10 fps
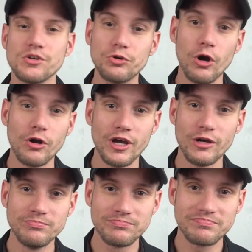So growing
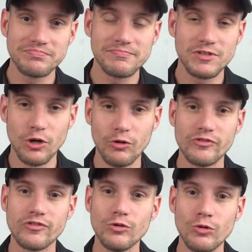up, going to
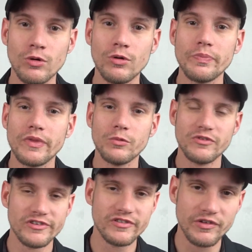school with
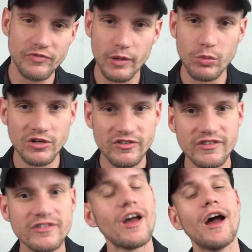cystic
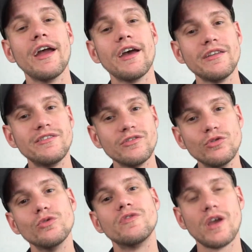fibrosis, I had
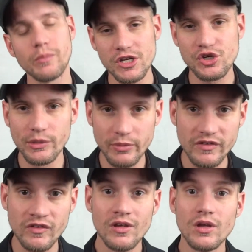to take my
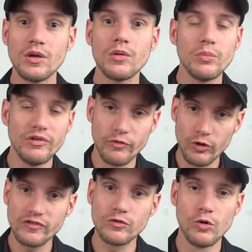treatments
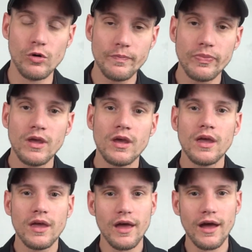before school.
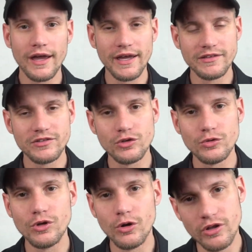I had to
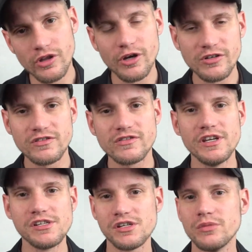go to the nurse's
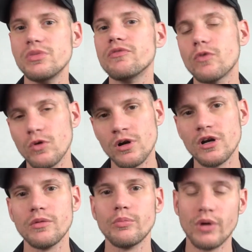station
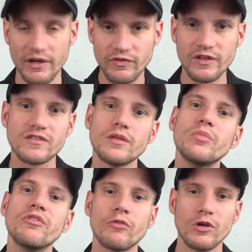before breakfast and
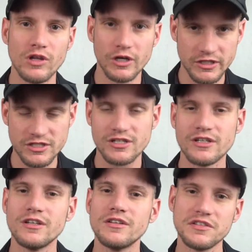before lunch
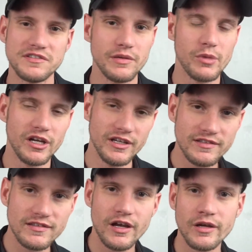to take my
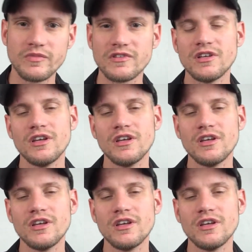enzymes.